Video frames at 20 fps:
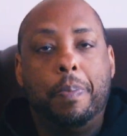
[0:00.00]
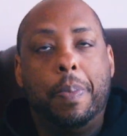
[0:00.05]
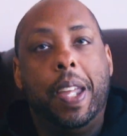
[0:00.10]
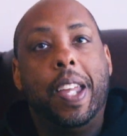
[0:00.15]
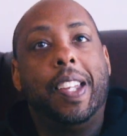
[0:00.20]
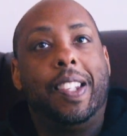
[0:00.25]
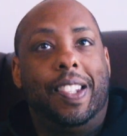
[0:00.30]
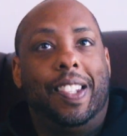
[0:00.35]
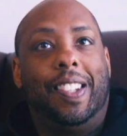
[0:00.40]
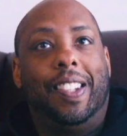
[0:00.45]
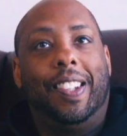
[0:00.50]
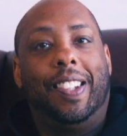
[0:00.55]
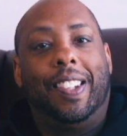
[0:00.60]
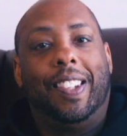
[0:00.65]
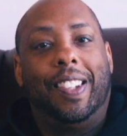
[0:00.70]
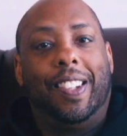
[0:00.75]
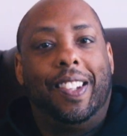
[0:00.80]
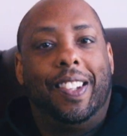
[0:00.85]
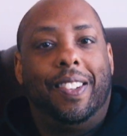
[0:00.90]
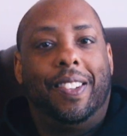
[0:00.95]
meant.
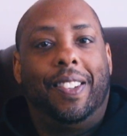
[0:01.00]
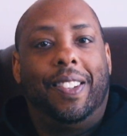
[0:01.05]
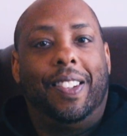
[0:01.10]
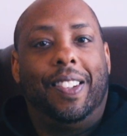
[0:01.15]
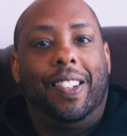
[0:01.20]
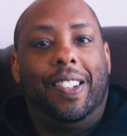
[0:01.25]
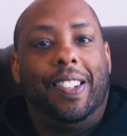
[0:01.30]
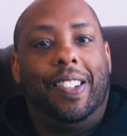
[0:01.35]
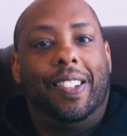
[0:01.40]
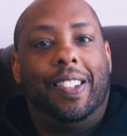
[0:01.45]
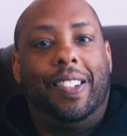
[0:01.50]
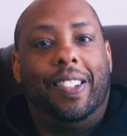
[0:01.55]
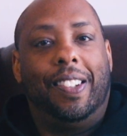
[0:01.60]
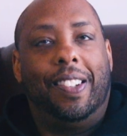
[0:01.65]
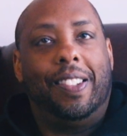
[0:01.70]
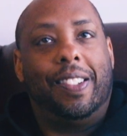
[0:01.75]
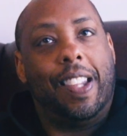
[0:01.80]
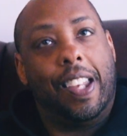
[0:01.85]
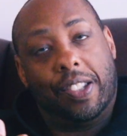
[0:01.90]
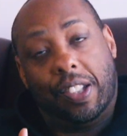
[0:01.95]

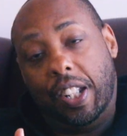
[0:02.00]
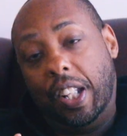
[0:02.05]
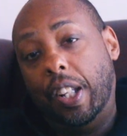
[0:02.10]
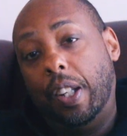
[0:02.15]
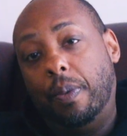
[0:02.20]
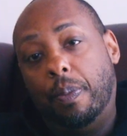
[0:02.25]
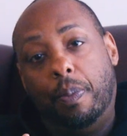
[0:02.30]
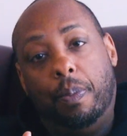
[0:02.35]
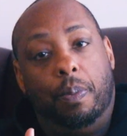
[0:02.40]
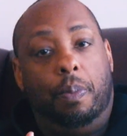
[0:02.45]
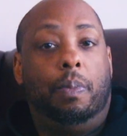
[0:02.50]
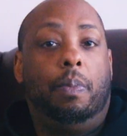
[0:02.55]
That's deep.